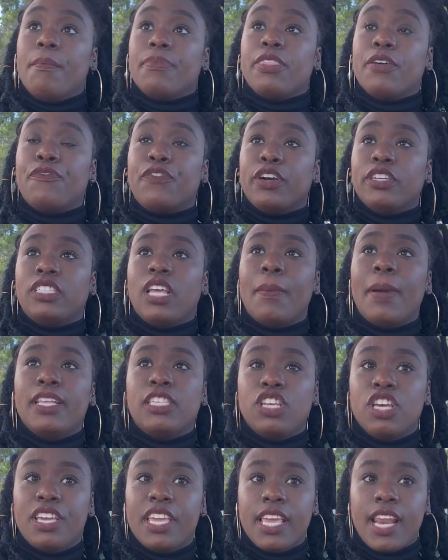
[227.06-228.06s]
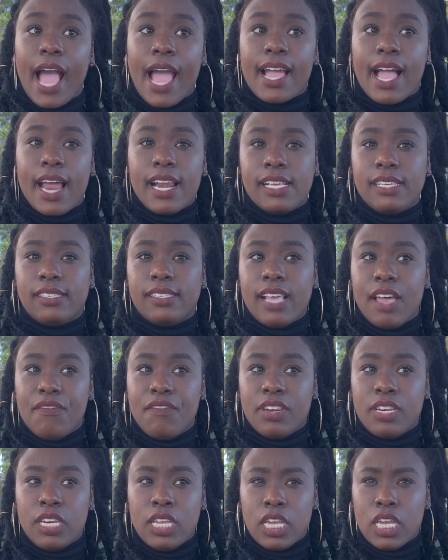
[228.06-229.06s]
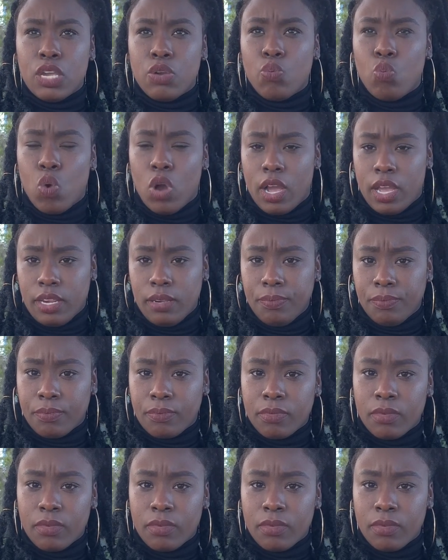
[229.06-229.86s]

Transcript: The first time I took it, I got a 71.